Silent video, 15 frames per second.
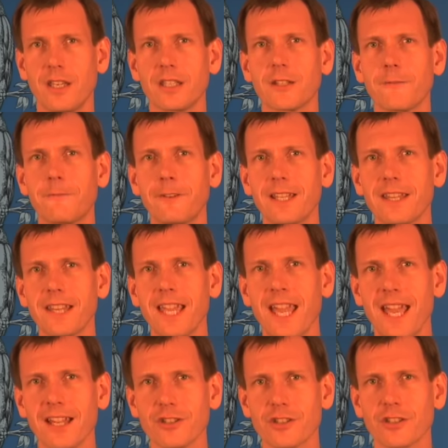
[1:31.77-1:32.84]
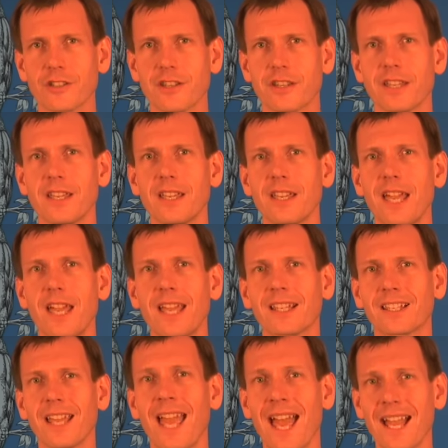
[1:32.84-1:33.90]
The Fed's actions
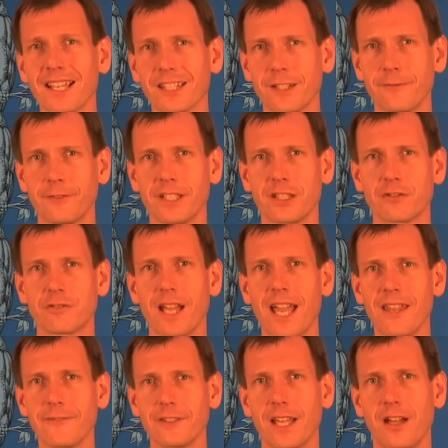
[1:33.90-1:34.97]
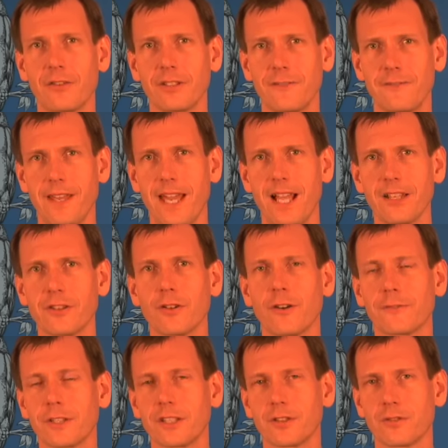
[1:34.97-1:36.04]
actively drive down the value
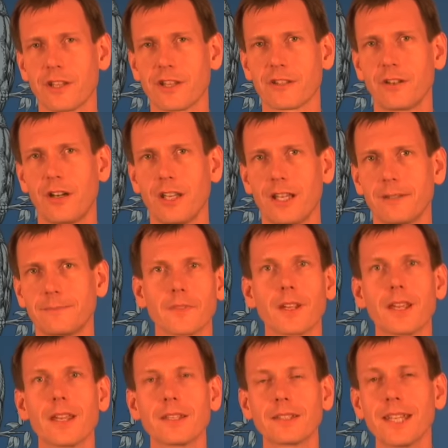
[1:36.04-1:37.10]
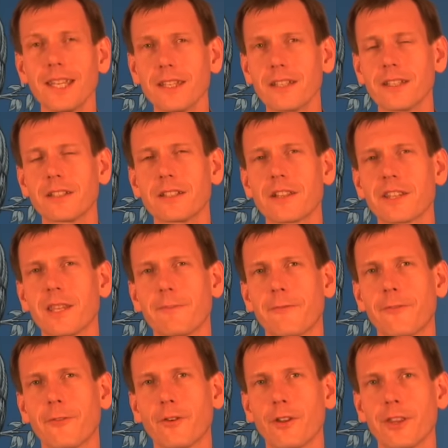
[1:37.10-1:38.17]
of the US dollar. Taking it a step
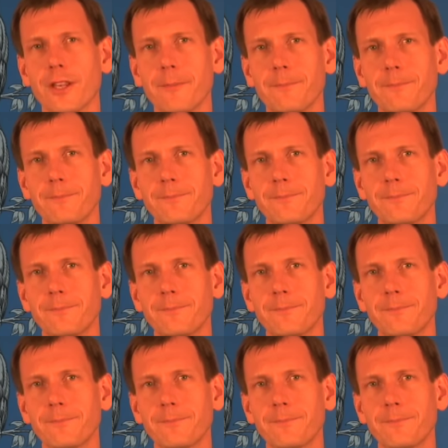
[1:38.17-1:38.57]
further,